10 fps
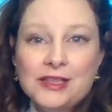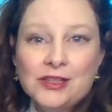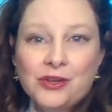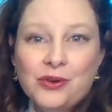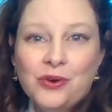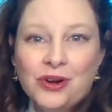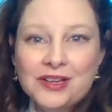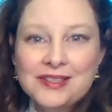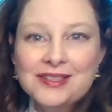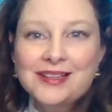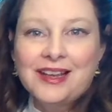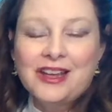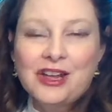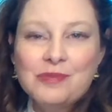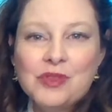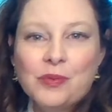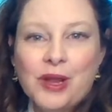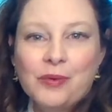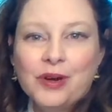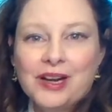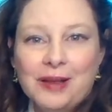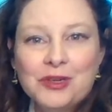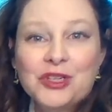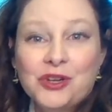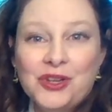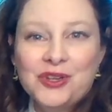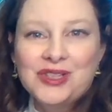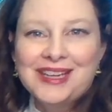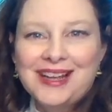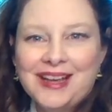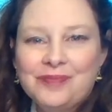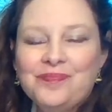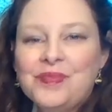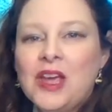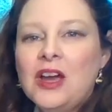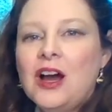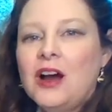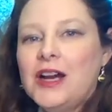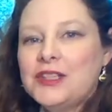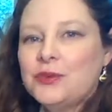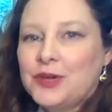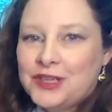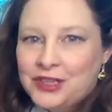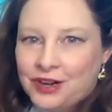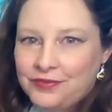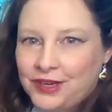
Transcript: the chords the way I'm going to show you today. All right, so we're going to start very